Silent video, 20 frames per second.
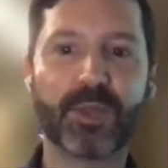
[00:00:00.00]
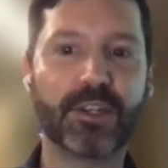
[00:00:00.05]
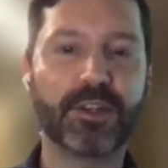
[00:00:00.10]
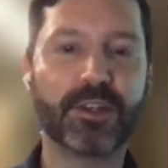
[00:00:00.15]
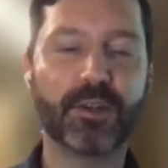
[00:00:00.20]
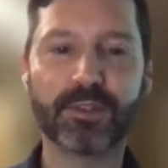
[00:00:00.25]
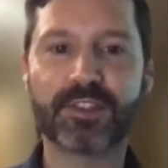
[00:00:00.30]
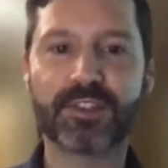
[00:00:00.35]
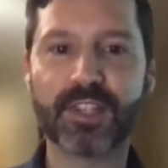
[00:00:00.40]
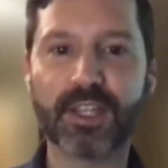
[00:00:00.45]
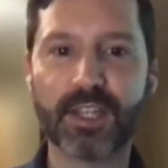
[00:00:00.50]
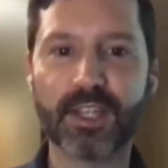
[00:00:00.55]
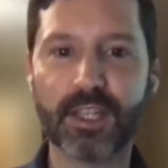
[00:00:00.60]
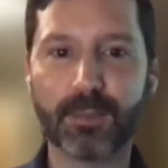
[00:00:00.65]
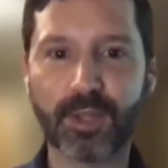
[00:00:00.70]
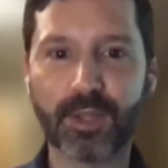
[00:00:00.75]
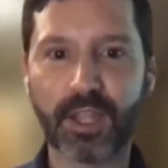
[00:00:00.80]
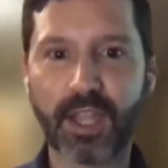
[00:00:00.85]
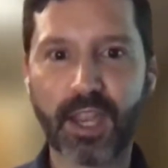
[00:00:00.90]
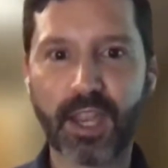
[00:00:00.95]
but they don't see the
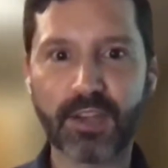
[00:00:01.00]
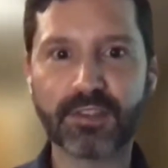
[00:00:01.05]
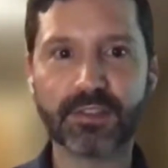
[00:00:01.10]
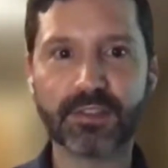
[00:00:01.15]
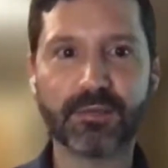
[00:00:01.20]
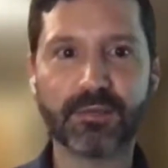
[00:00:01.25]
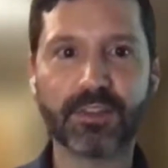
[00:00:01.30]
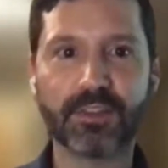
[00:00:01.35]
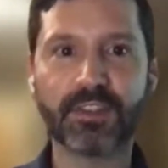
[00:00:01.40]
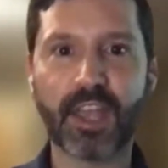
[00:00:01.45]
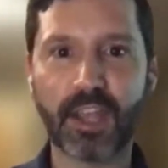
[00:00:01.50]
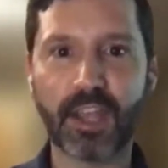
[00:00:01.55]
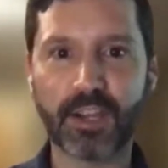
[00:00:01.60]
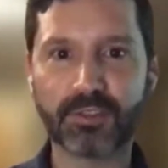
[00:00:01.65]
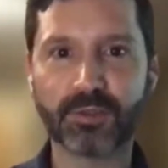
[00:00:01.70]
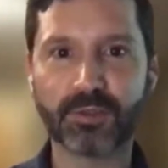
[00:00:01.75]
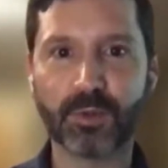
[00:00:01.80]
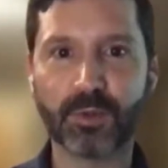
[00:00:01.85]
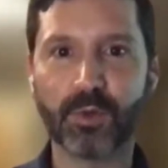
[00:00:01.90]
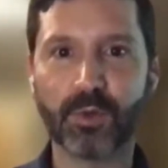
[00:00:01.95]
implications of this
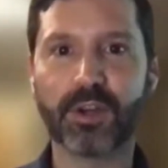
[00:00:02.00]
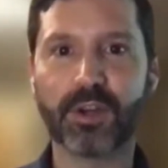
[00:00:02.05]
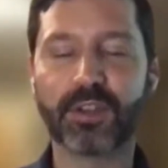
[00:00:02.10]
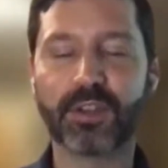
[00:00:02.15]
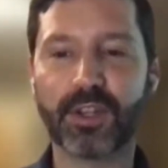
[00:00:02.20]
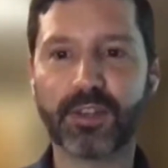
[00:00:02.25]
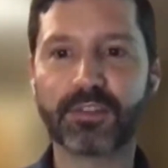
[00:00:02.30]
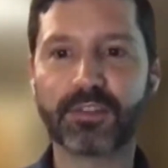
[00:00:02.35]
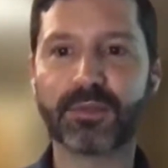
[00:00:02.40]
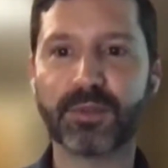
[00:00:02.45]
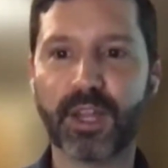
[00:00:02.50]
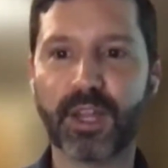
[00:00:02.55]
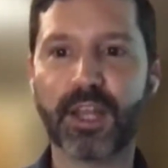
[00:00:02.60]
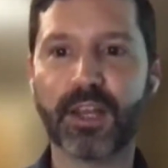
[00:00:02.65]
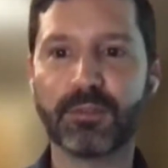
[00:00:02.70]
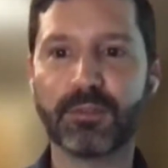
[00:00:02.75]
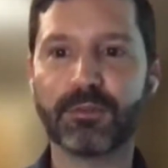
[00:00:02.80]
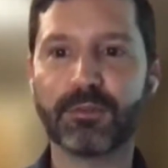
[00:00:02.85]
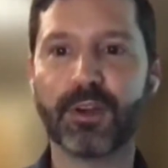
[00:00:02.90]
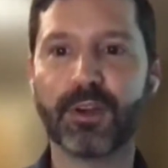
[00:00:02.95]
extra work that it's
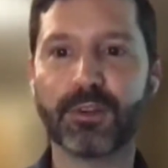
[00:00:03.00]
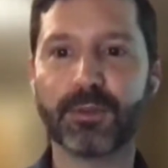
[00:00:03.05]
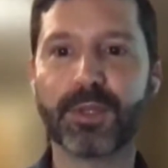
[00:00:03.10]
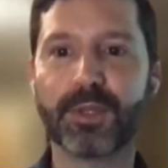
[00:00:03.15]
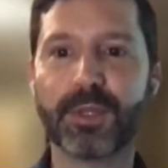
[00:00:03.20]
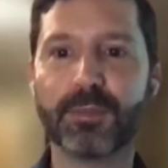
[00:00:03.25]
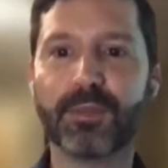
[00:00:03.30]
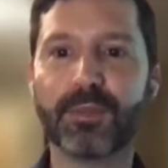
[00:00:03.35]
creating for other